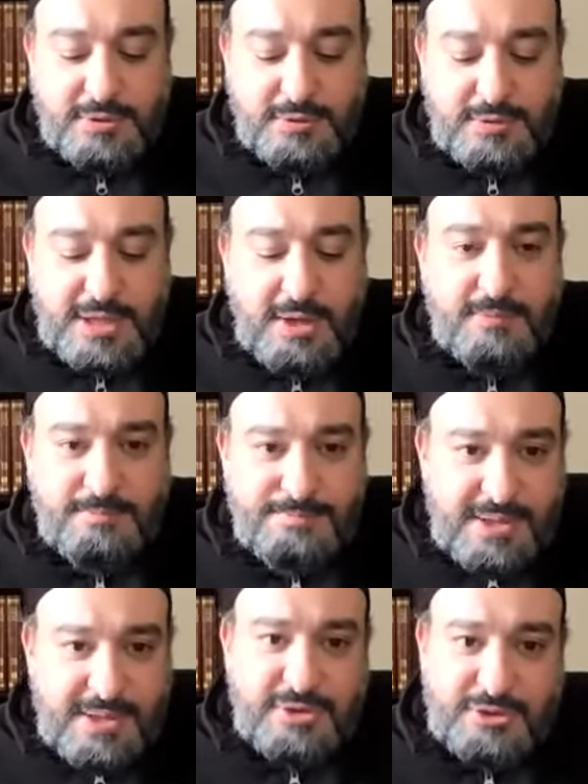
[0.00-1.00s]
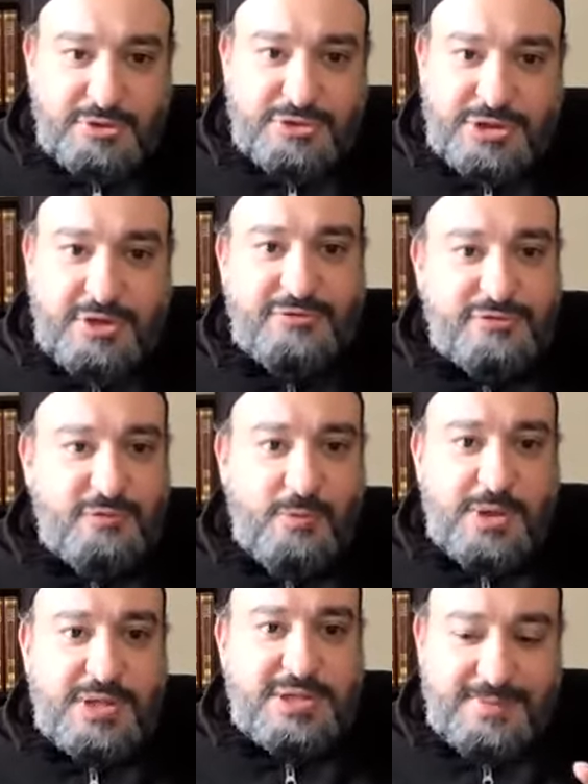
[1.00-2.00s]
Now, buckle yourselves for
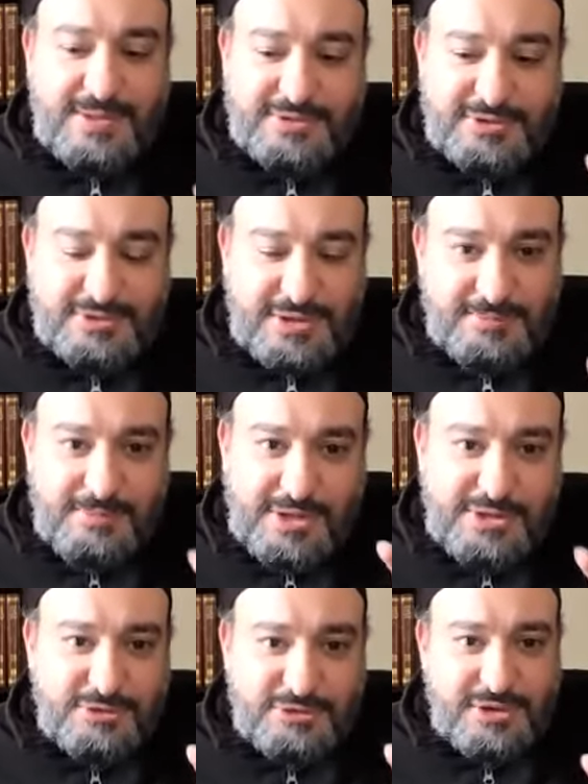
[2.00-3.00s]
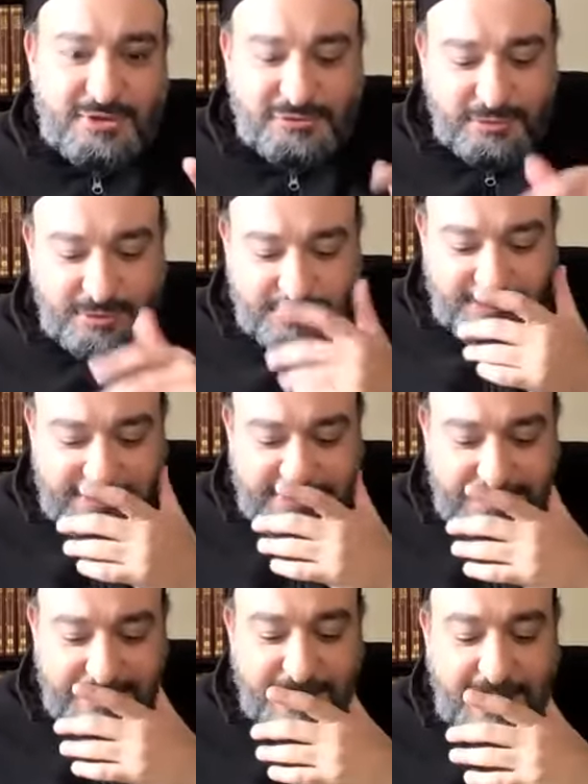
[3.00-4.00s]
what he's about to say. Brace yourselves for what he's about to
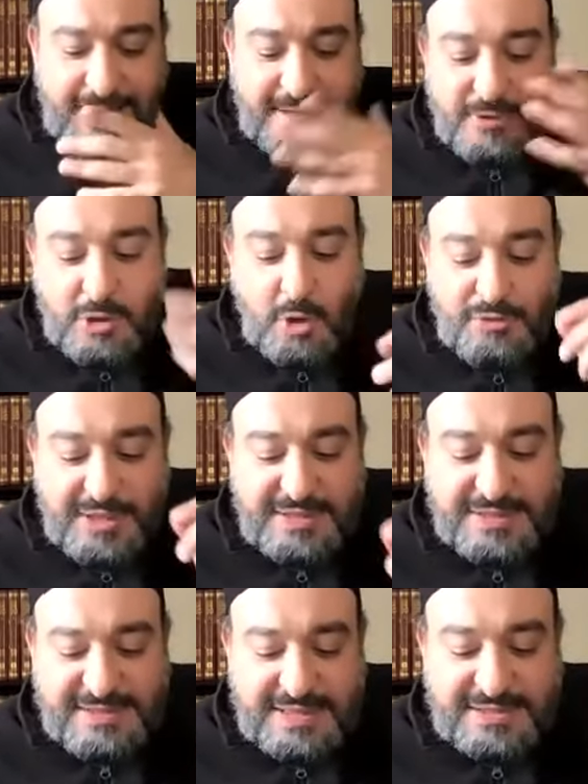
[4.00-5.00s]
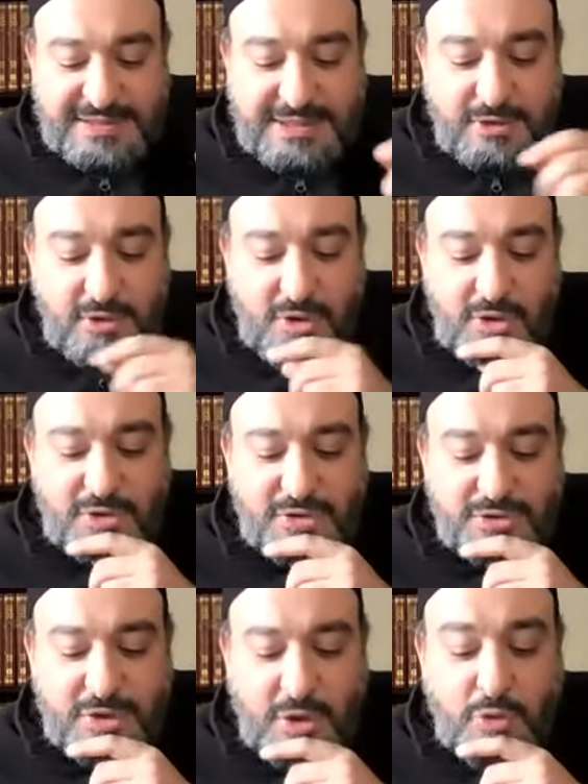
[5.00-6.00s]
say. Know that necessity
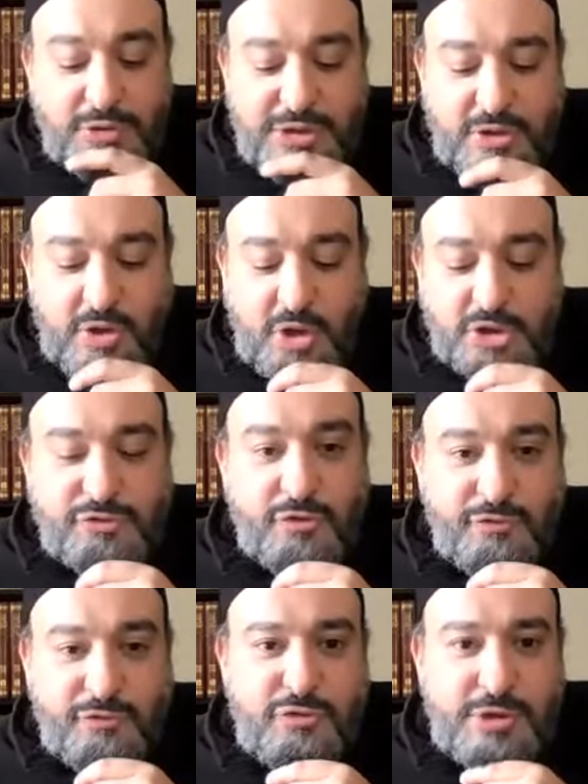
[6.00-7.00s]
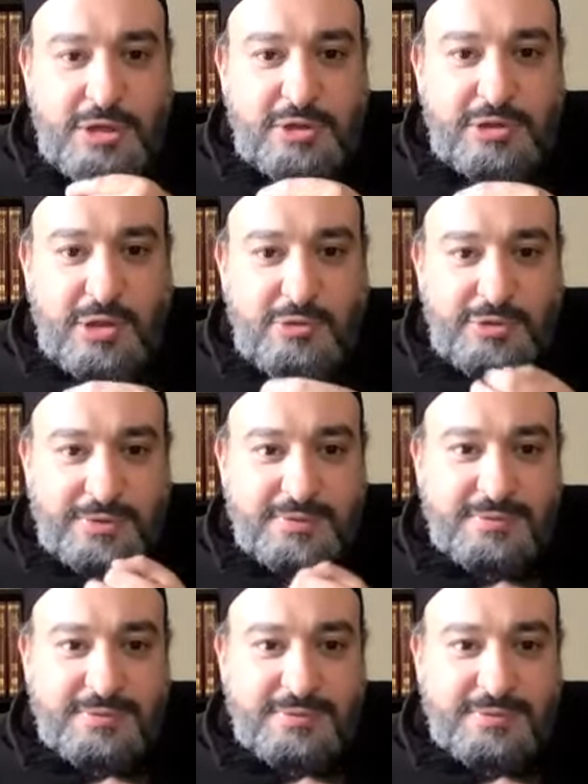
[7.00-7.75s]
calls only calls for food and clothing.